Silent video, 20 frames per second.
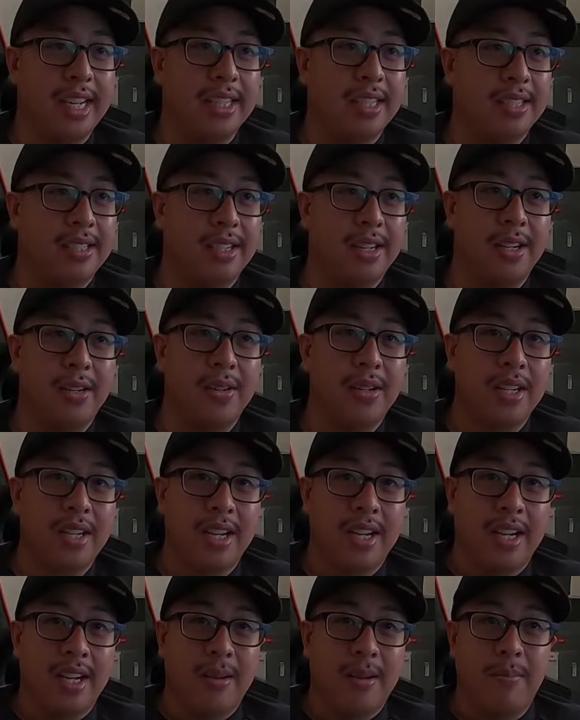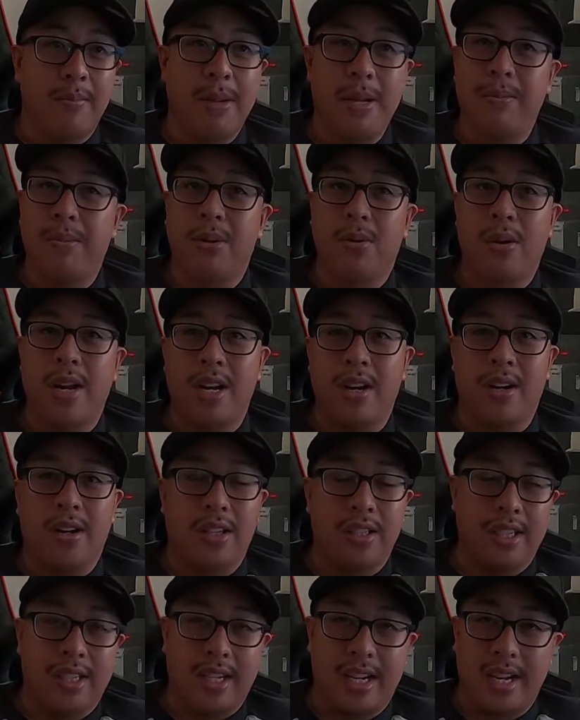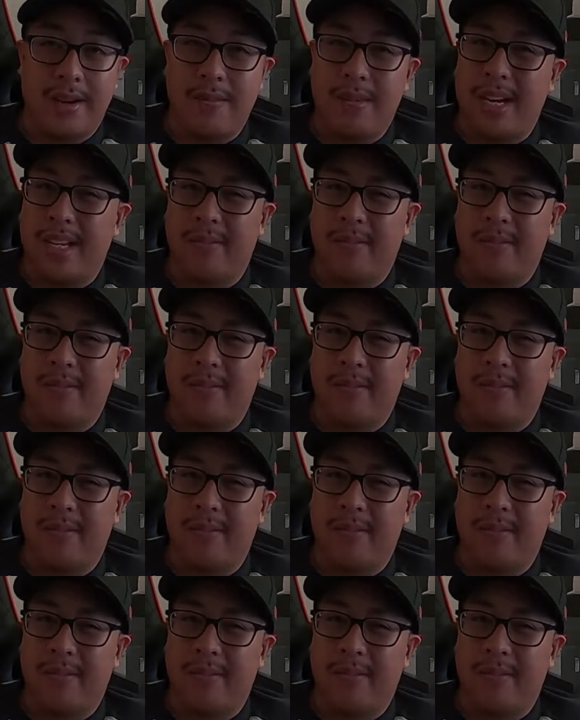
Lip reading: and so people run it all the time.